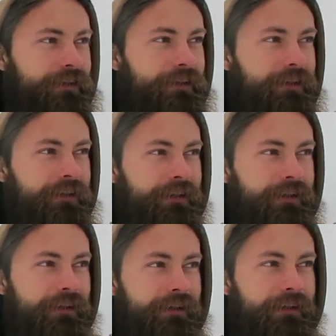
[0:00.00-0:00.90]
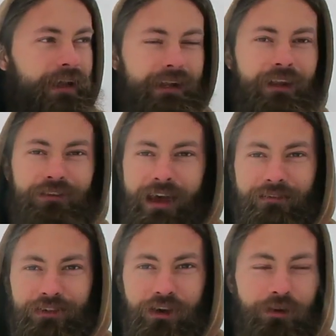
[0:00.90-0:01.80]
long time, and it doesn't have
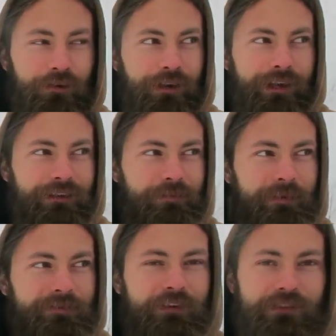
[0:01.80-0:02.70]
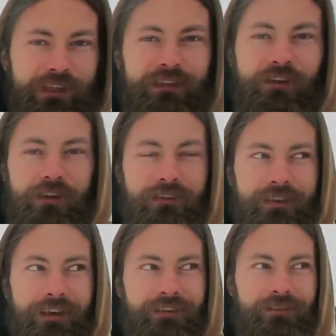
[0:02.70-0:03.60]
a choke, and it's about 15 degrees
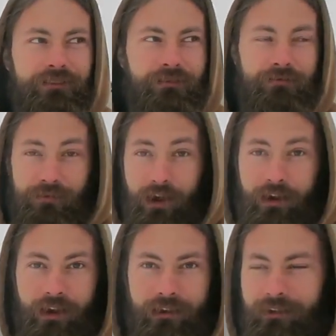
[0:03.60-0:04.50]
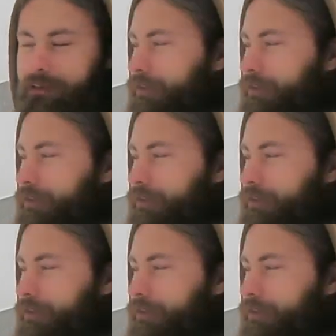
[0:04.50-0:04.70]
out. It's Fahrenheit.